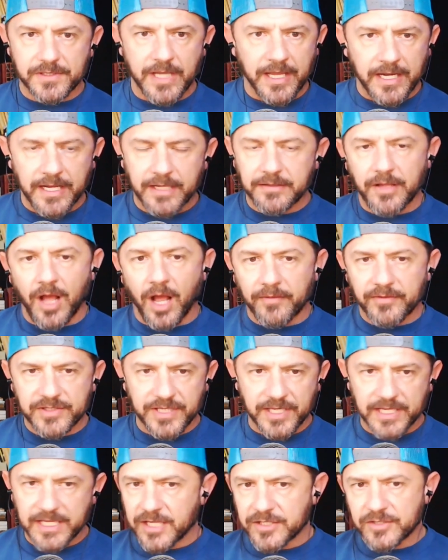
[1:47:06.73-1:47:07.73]
And
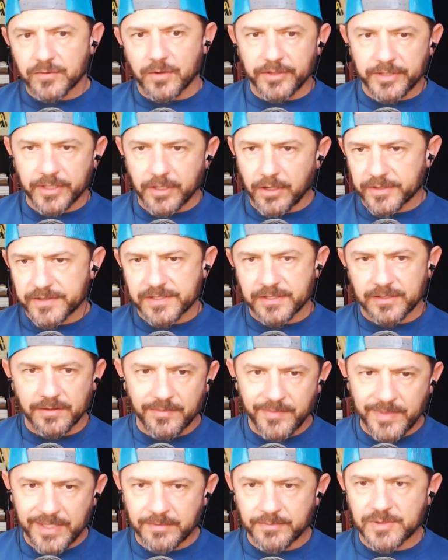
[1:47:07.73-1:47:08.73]
obviously I can't do all the alts and the
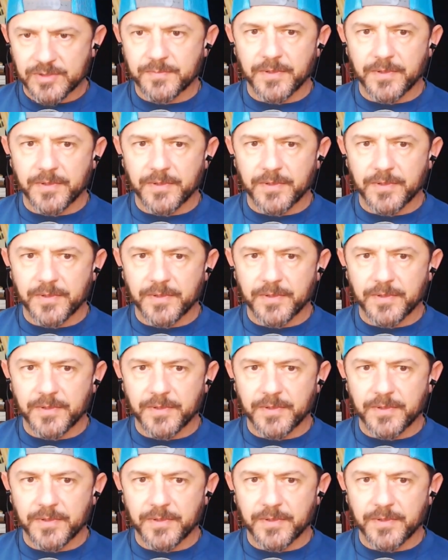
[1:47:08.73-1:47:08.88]
memes,